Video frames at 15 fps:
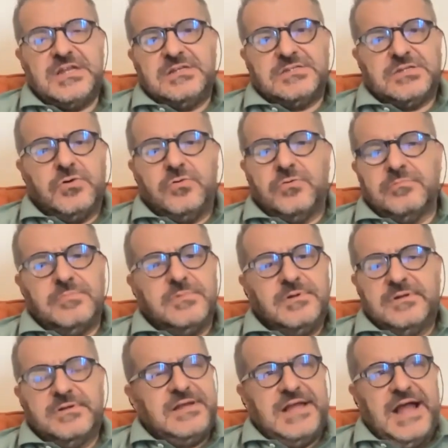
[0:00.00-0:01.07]
So
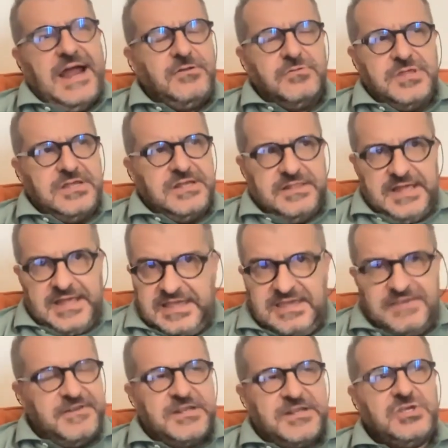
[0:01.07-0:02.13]
I don't think that
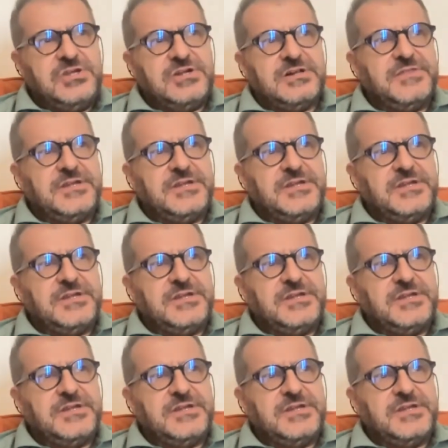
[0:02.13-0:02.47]
even here